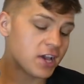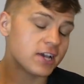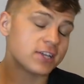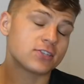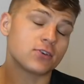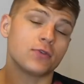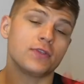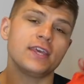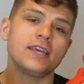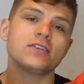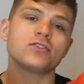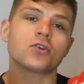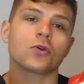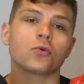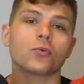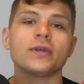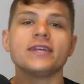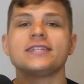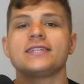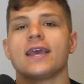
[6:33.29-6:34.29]
So these
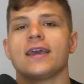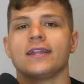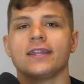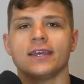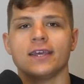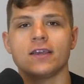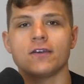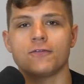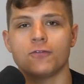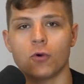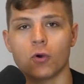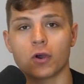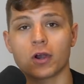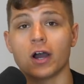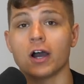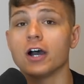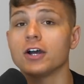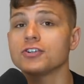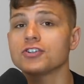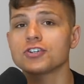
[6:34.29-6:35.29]
are retailing for
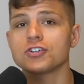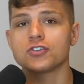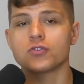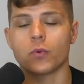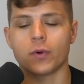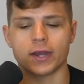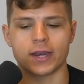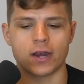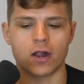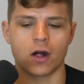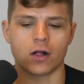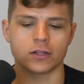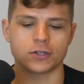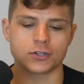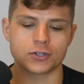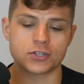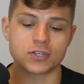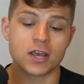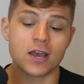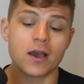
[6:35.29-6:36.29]

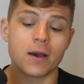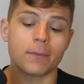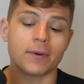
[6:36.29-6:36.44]
$120,